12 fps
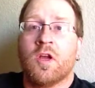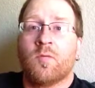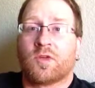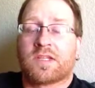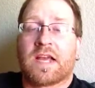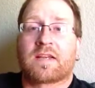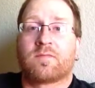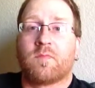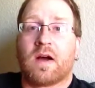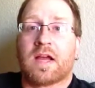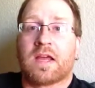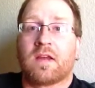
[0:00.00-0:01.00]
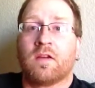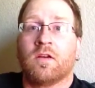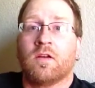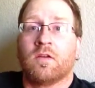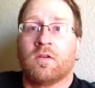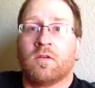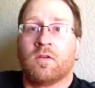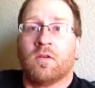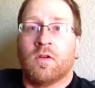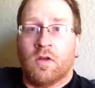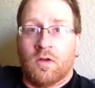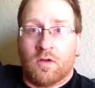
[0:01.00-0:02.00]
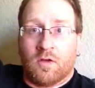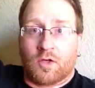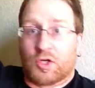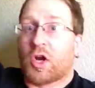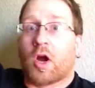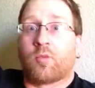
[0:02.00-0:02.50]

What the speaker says: protect my guitar